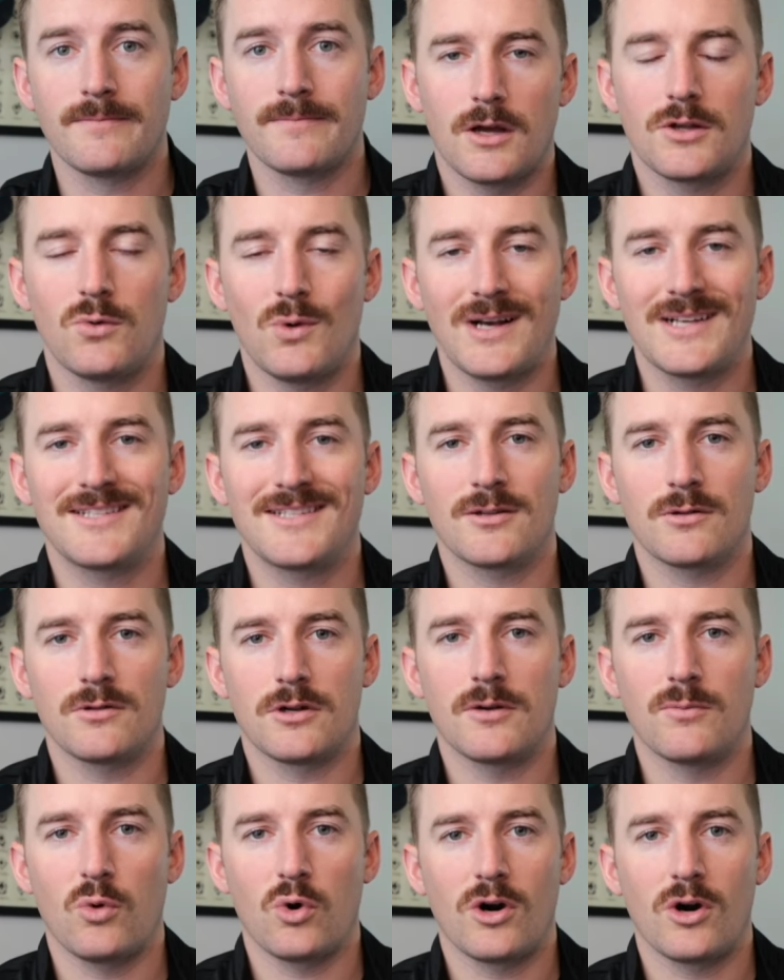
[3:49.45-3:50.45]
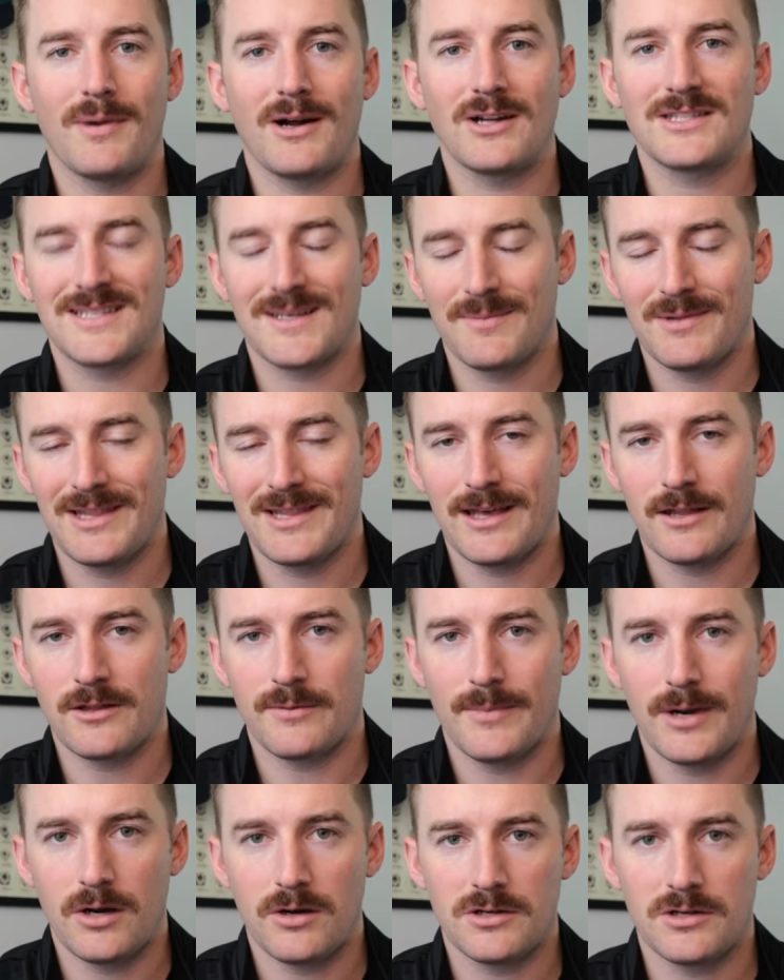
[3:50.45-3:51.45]
Otherwise, to learn more about some of the
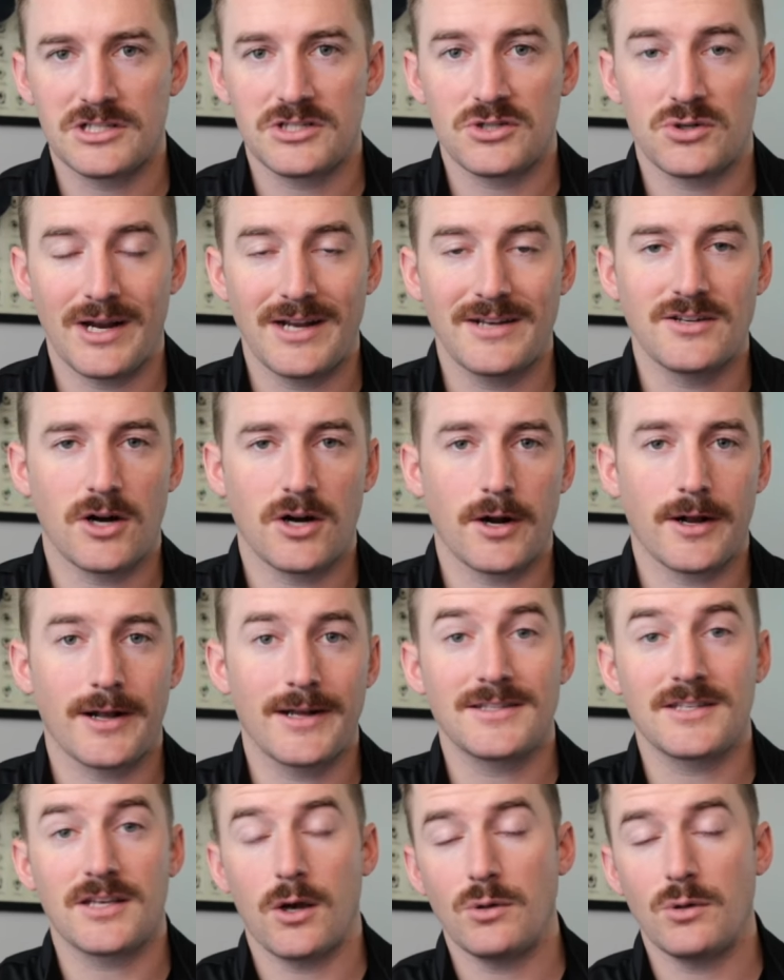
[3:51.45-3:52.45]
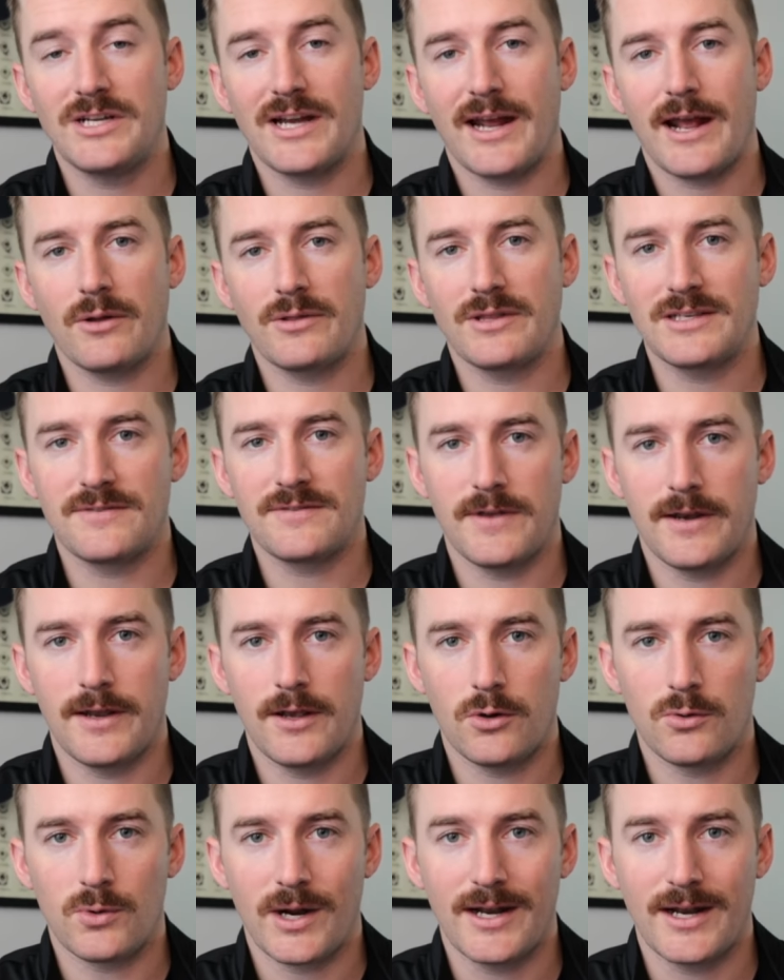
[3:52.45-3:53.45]
other Mariners trade targets, go check out this
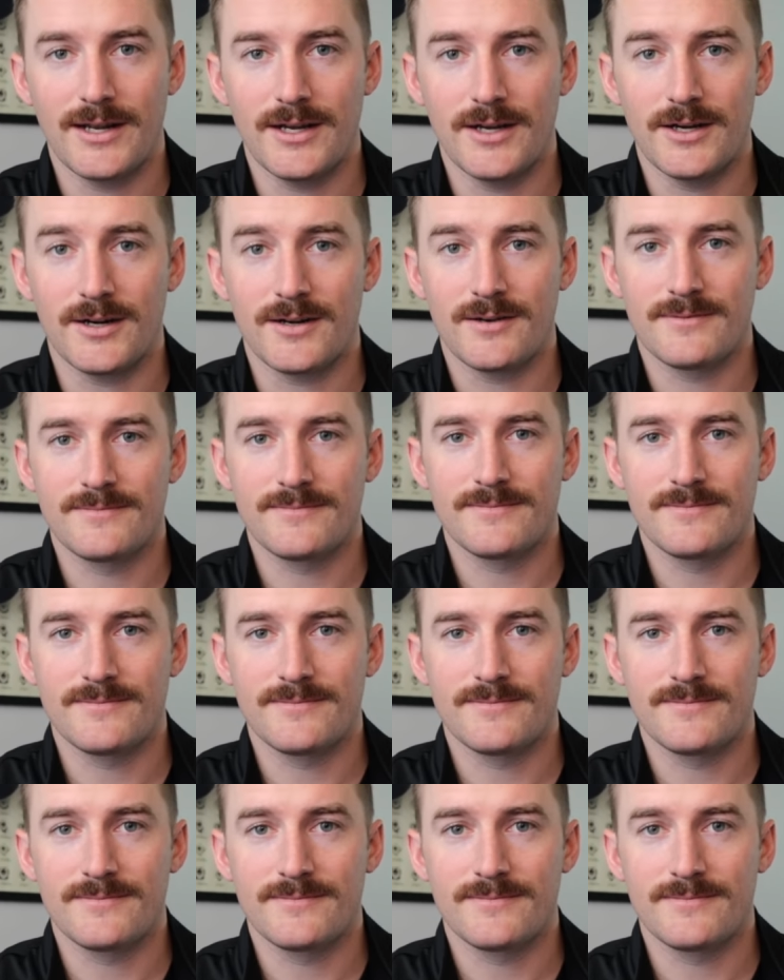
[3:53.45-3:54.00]
video right here.